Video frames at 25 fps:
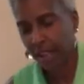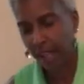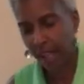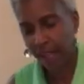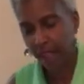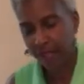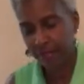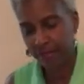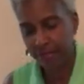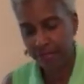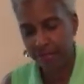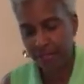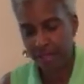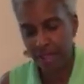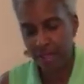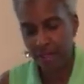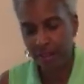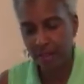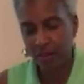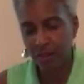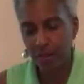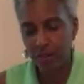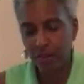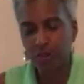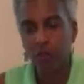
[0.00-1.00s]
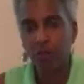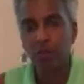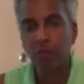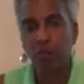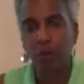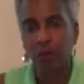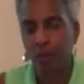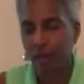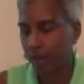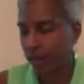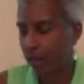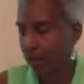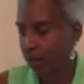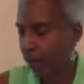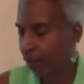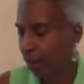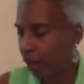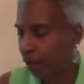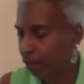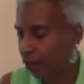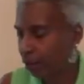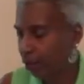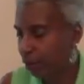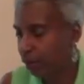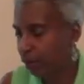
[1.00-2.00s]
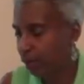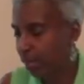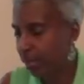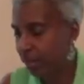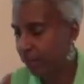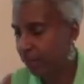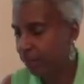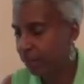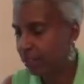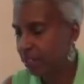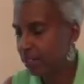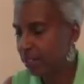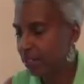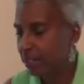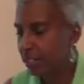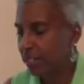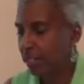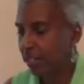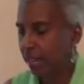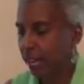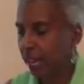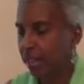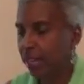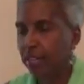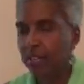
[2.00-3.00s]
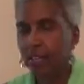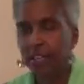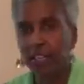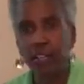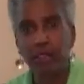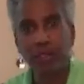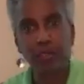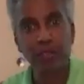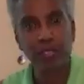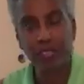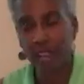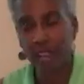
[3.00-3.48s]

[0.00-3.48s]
And then you want to cut your leaves in little